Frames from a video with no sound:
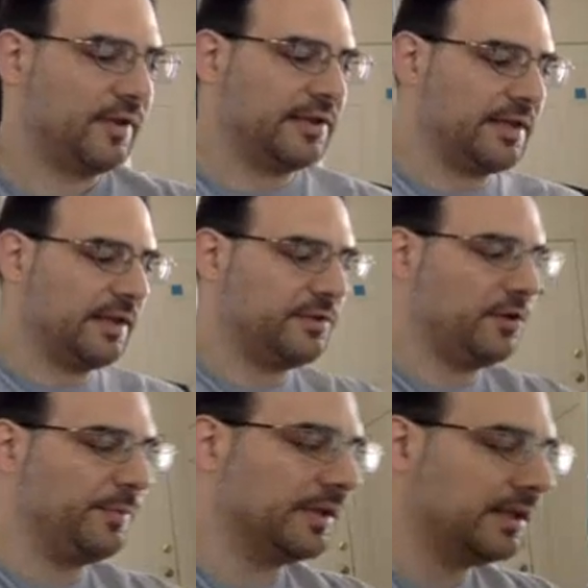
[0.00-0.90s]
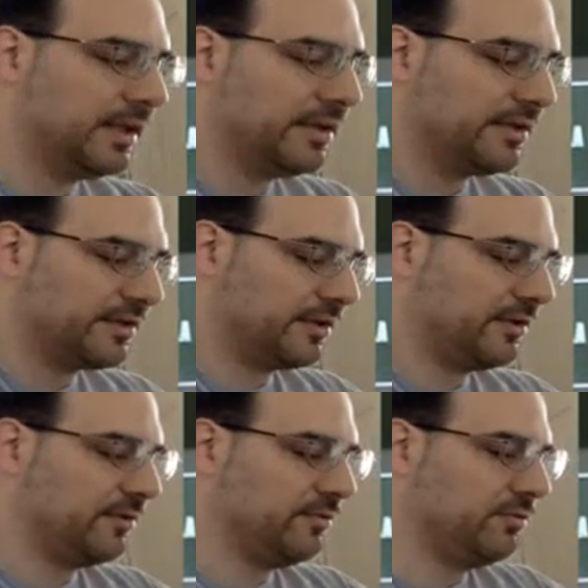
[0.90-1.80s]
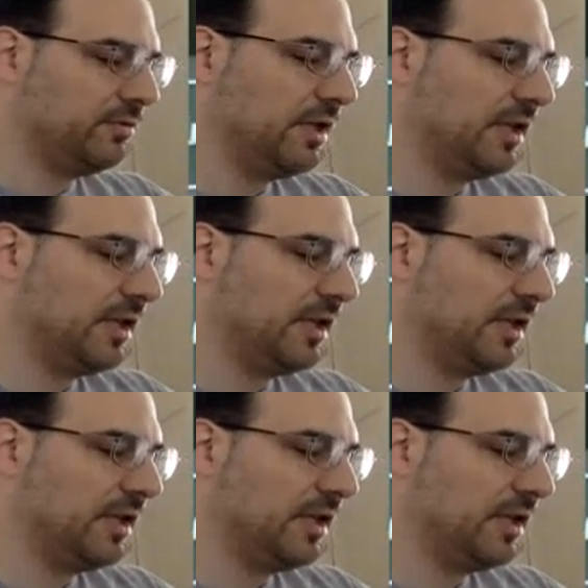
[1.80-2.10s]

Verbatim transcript: Let's get it open. So,